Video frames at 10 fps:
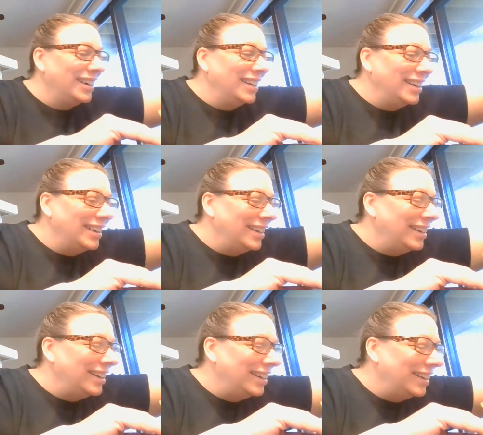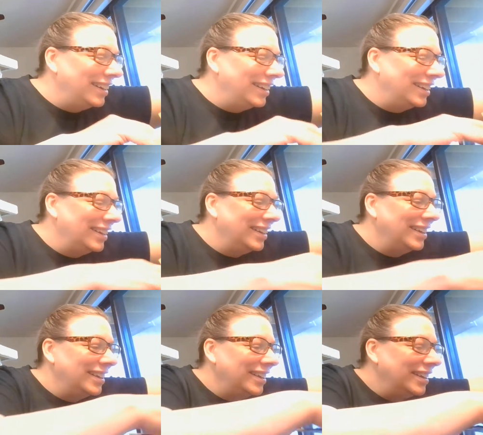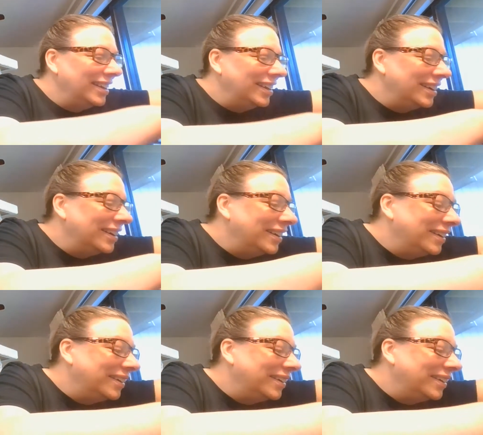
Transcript: No one is speaking in this clip.